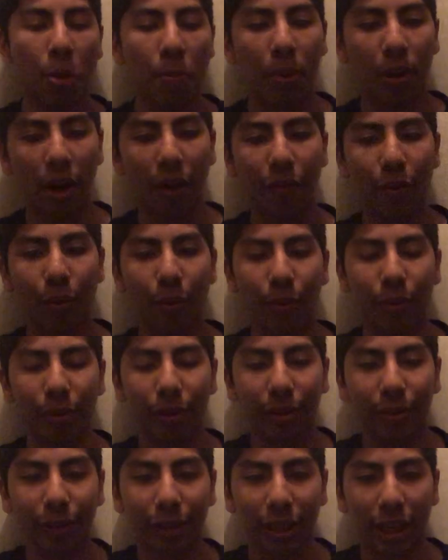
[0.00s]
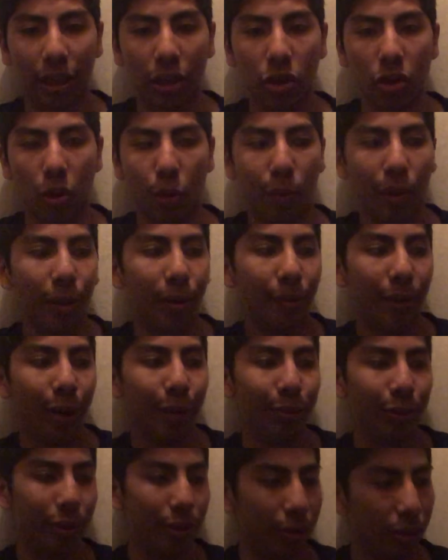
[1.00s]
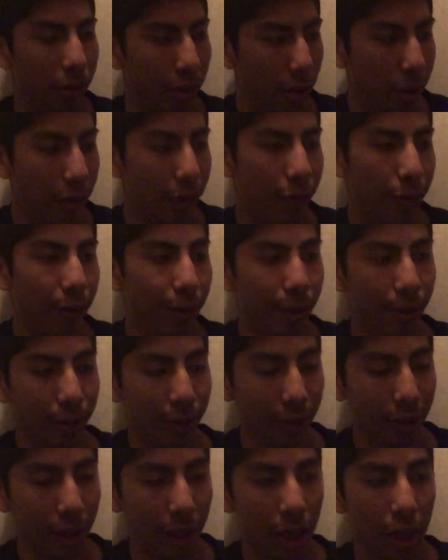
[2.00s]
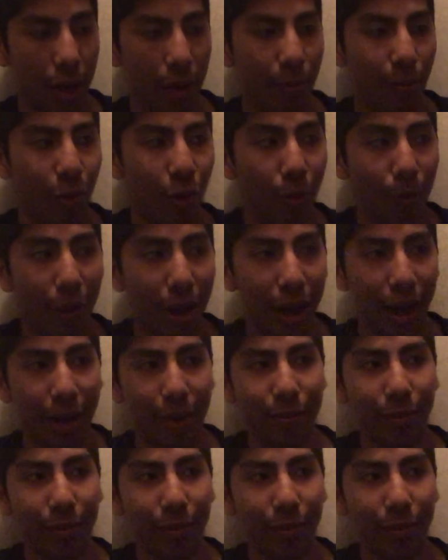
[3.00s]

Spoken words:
But everyone was like, yo, Bella Ramsey's good for Lyanna Mormont.